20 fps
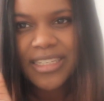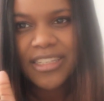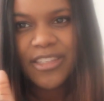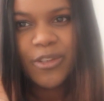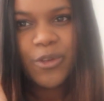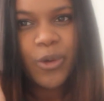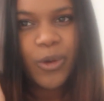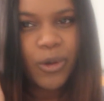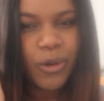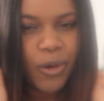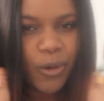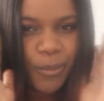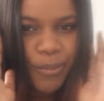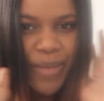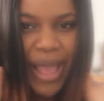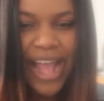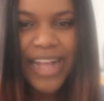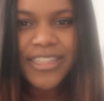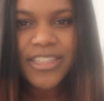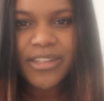You'll go
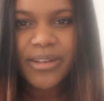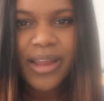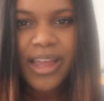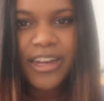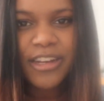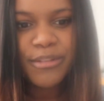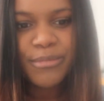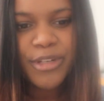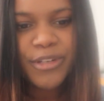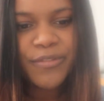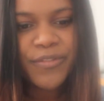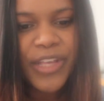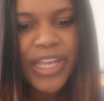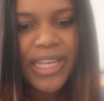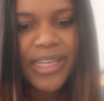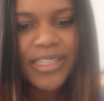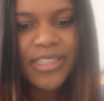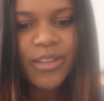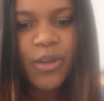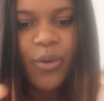back to your honeymoon
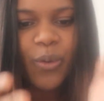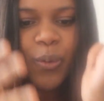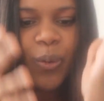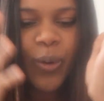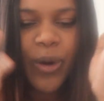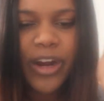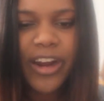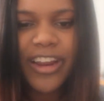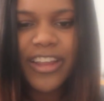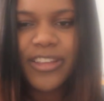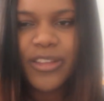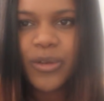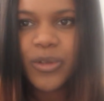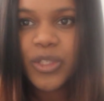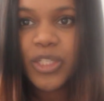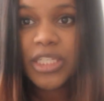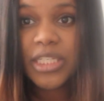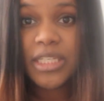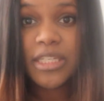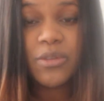phase, or you'll
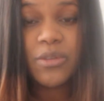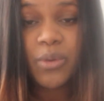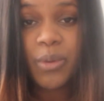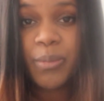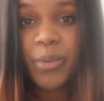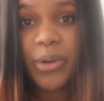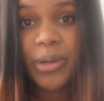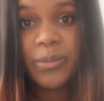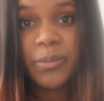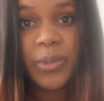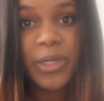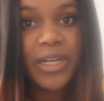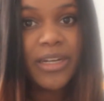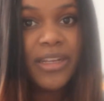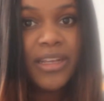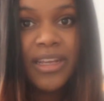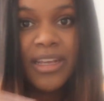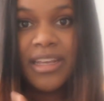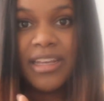just get to a point where